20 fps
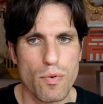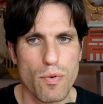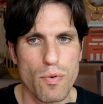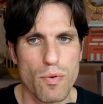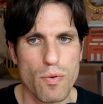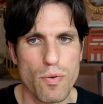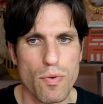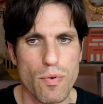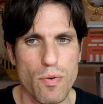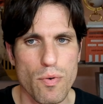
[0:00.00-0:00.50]

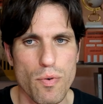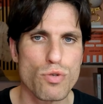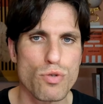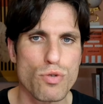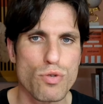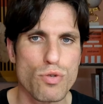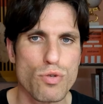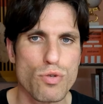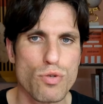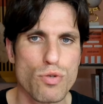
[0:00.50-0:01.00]
quite
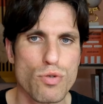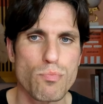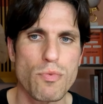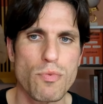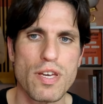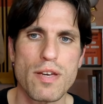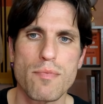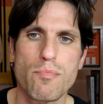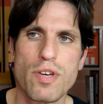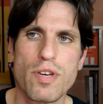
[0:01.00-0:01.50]
obvious to me
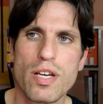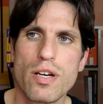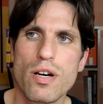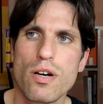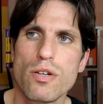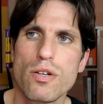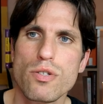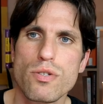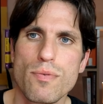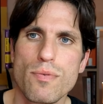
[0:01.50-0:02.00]

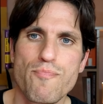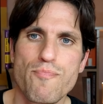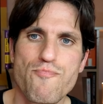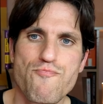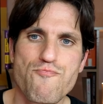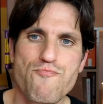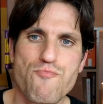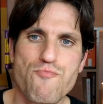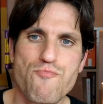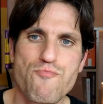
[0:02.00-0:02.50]
because
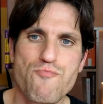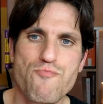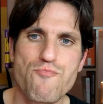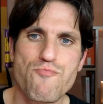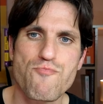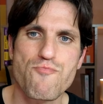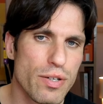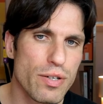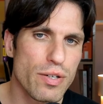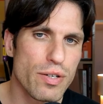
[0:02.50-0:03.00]

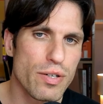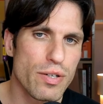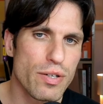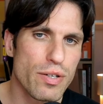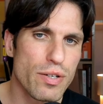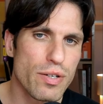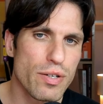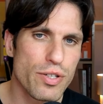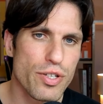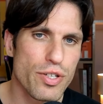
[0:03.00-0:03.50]

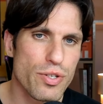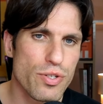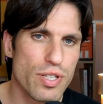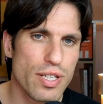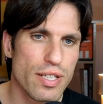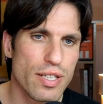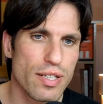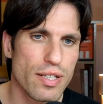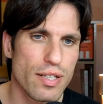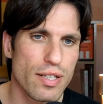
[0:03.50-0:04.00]
we're
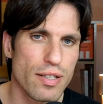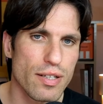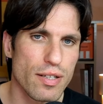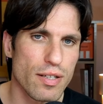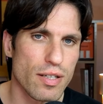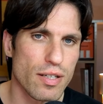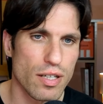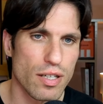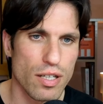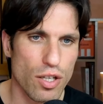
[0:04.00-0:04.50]
using
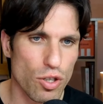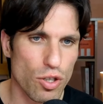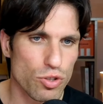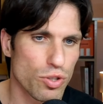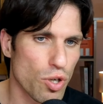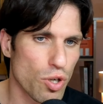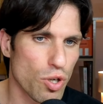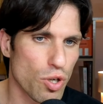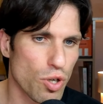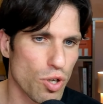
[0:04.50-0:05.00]
Claude
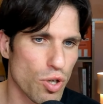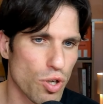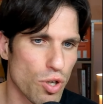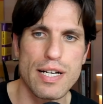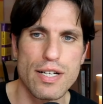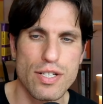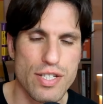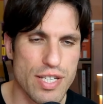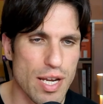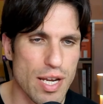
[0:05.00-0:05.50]
Code,
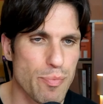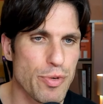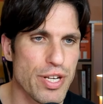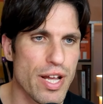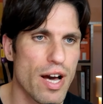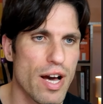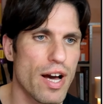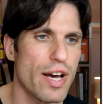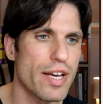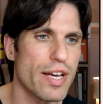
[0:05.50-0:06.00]

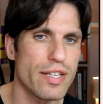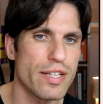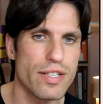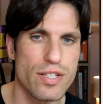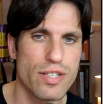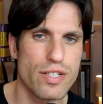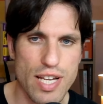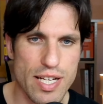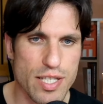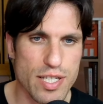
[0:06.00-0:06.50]
Gemini,
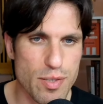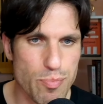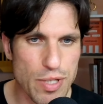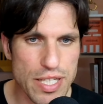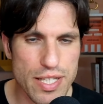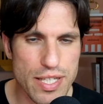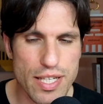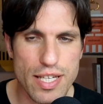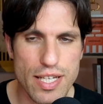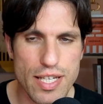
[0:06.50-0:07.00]

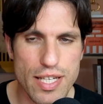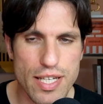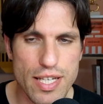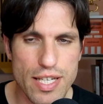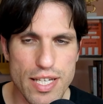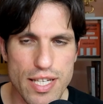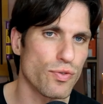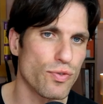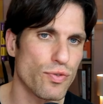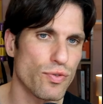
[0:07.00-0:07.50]
ChatGPT,
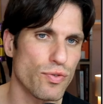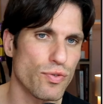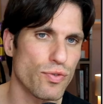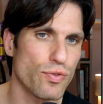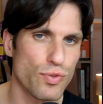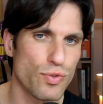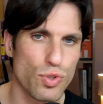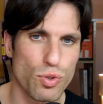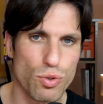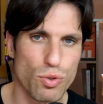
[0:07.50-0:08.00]
these kind of
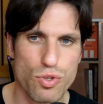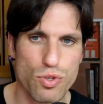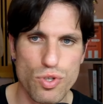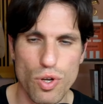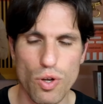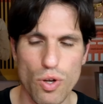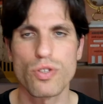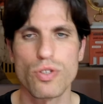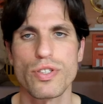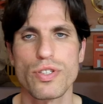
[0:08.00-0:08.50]
tools
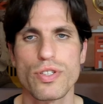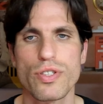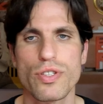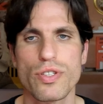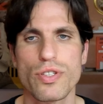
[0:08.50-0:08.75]
all the day